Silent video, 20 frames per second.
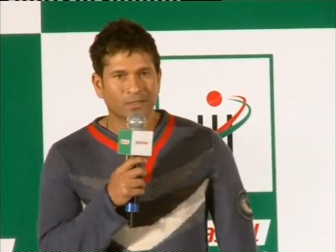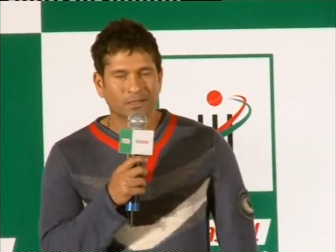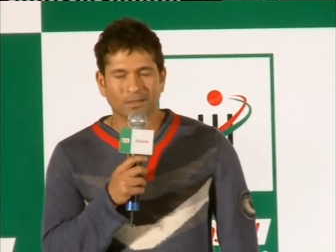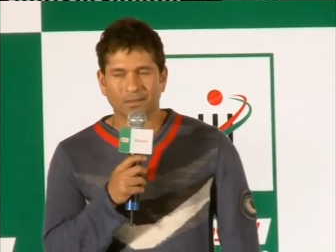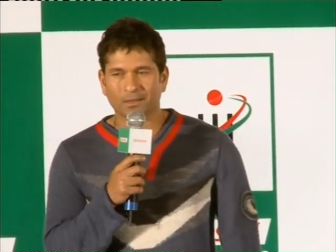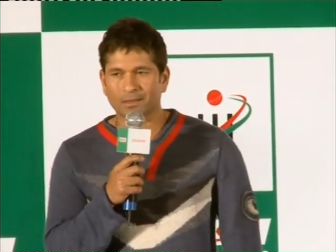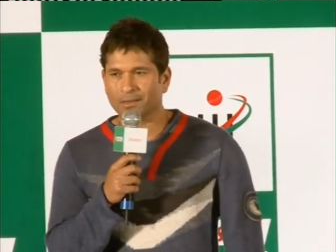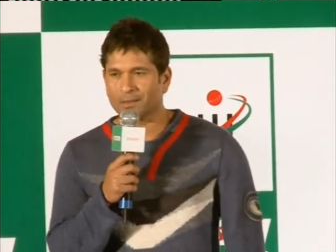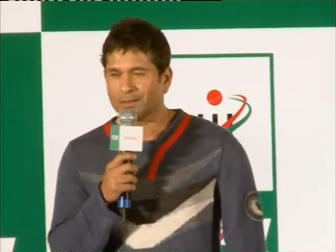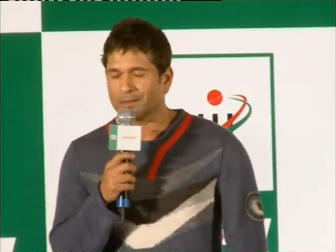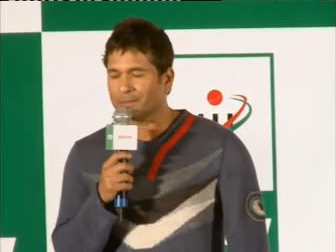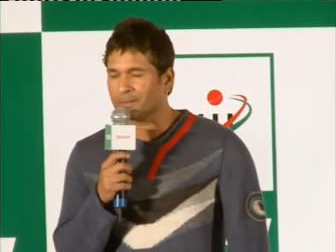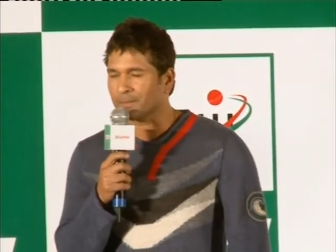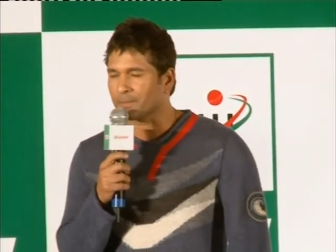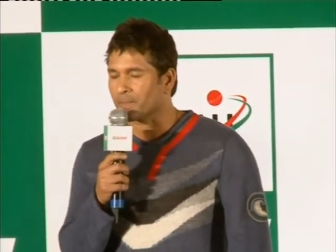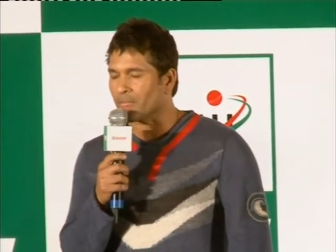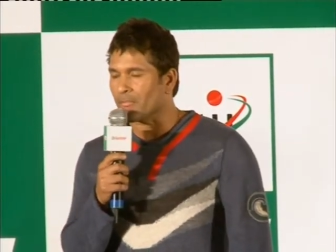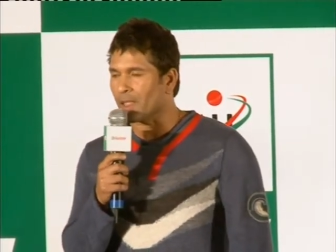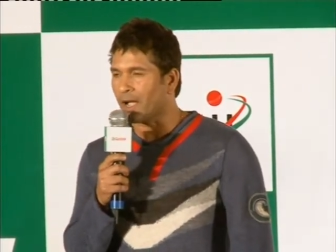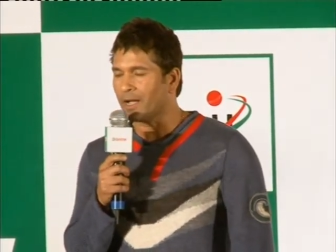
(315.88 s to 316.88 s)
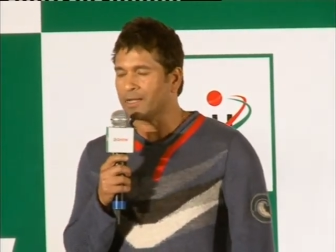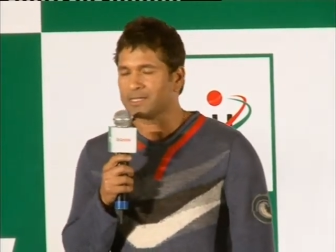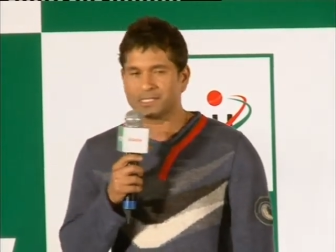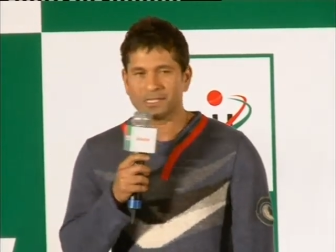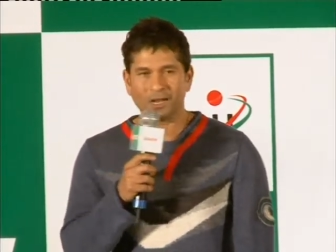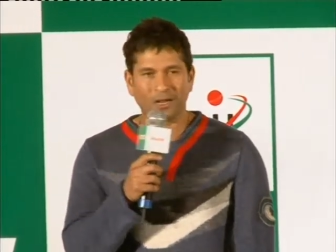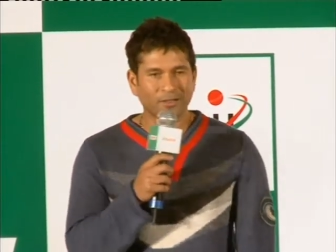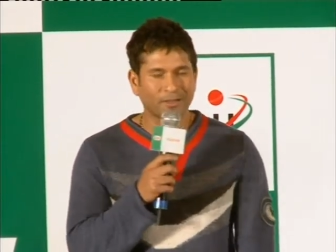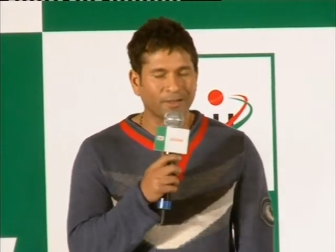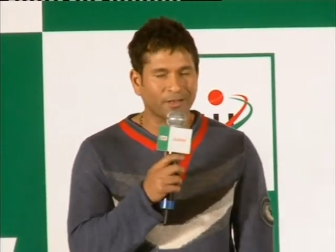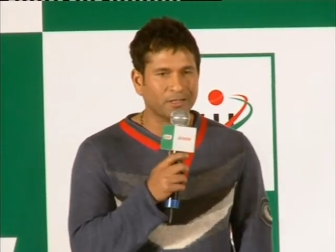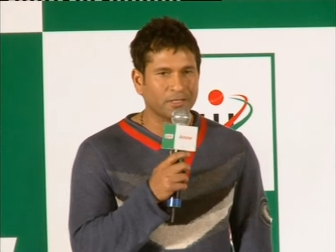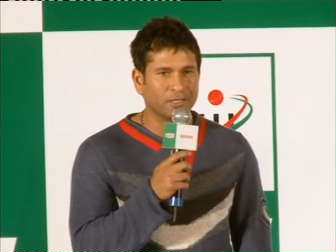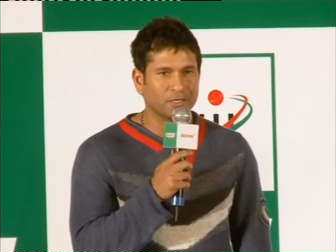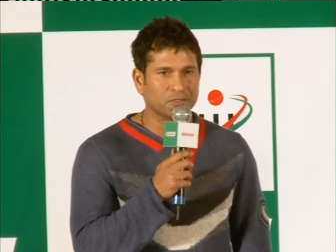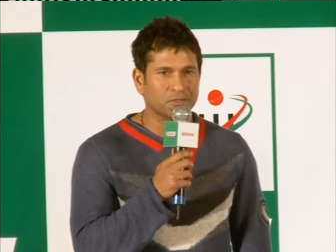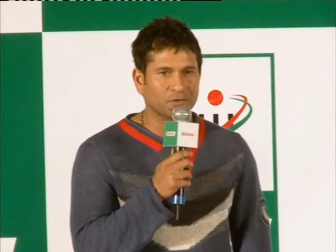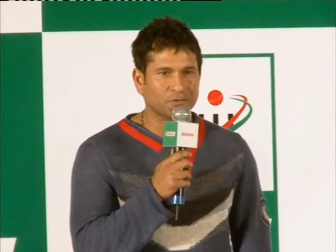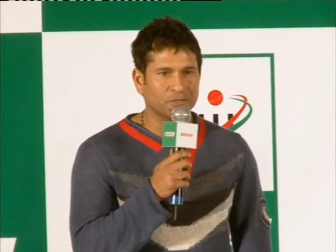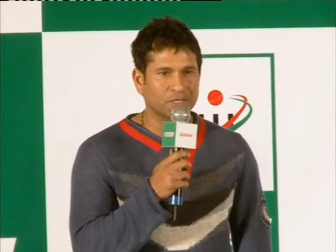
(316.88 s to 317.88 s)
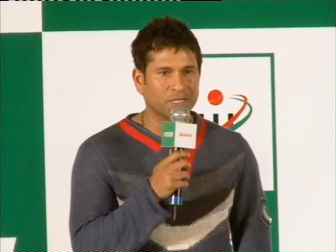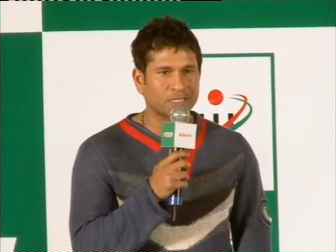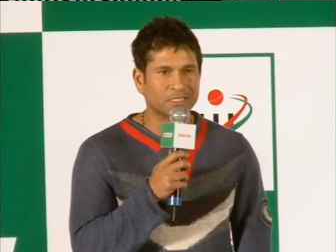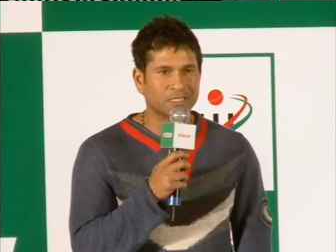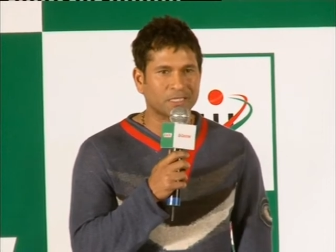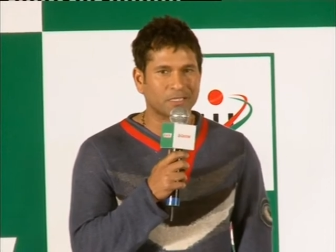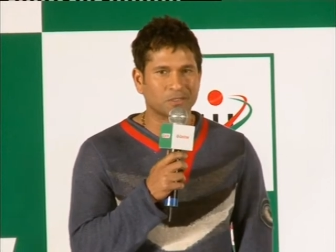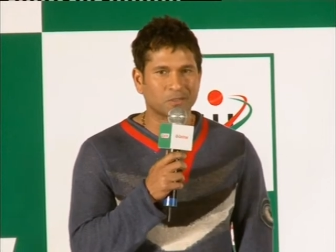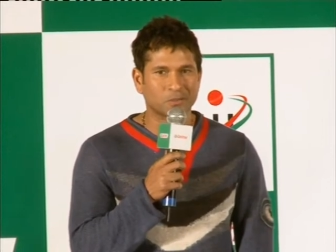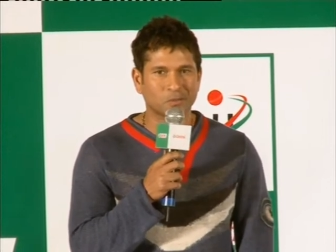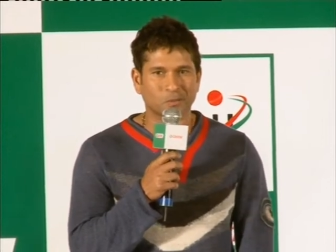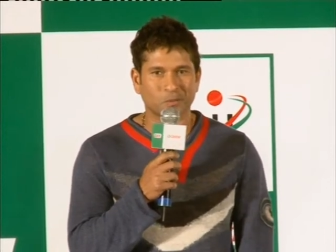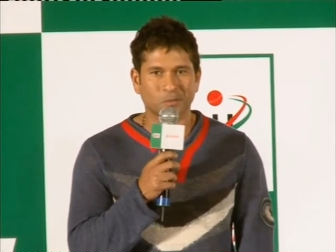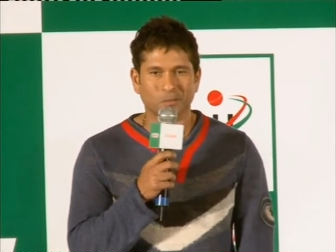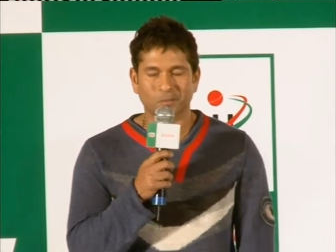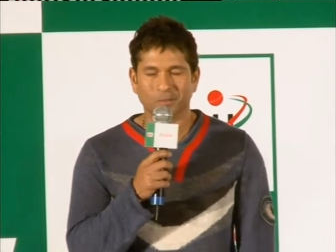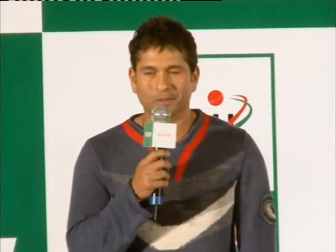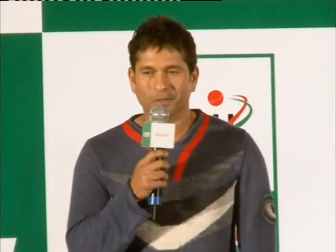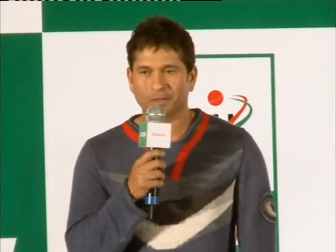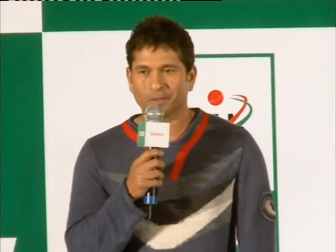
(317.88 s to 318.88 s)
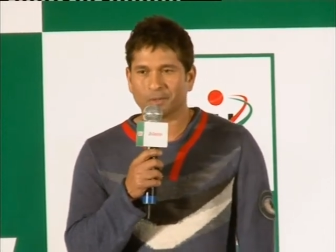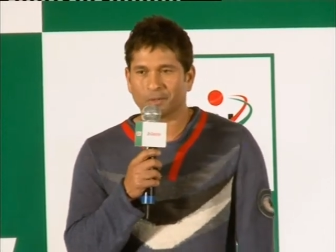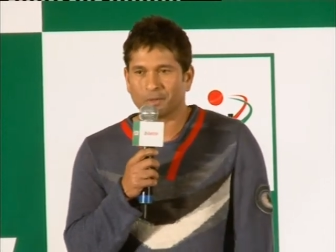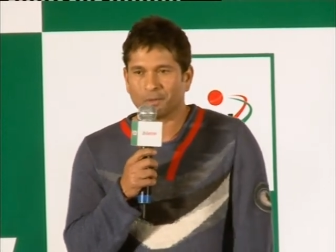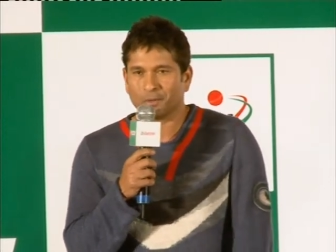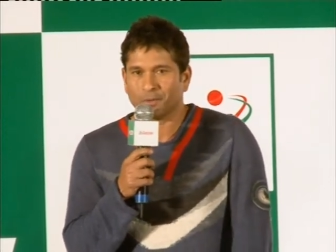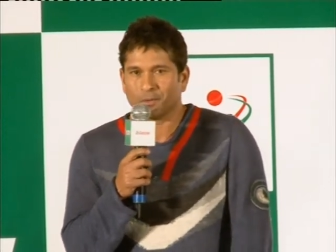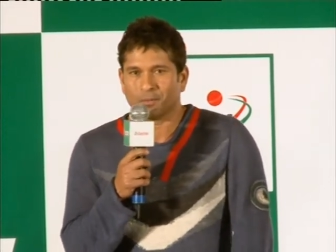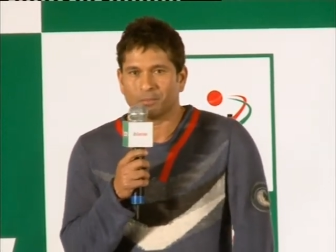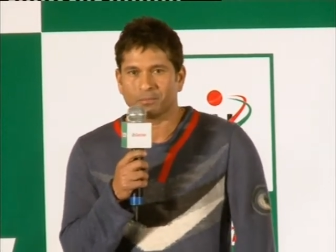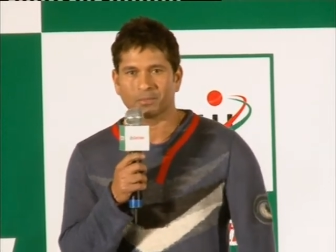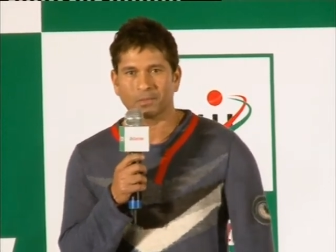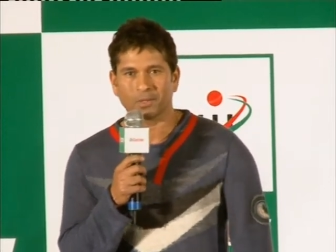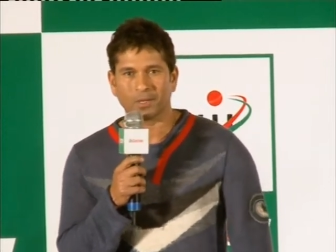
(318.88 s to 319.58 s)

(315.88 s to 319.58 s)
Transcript: Uh, I started at the age of 16, so you know,